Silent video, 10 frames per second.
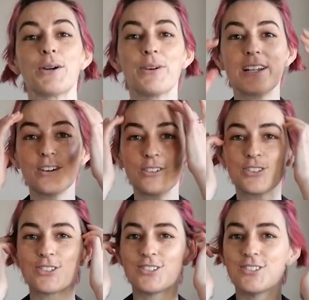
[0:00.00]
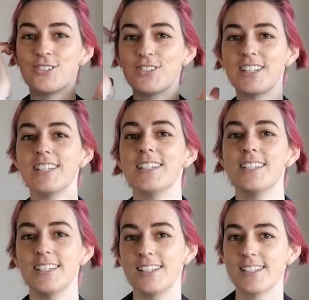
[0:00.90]
I went onto
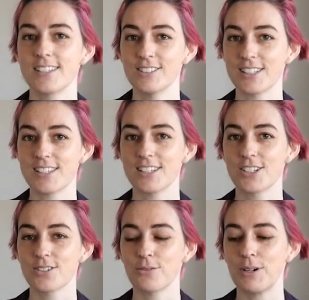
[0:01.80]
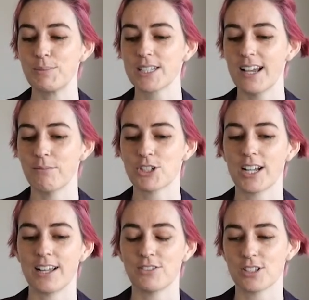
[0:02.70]
the Silk & Stitch website, which I
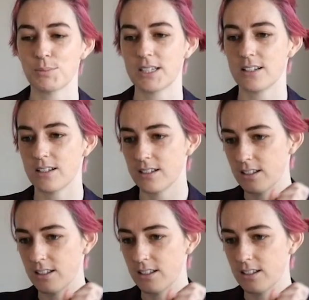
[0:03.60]
have just been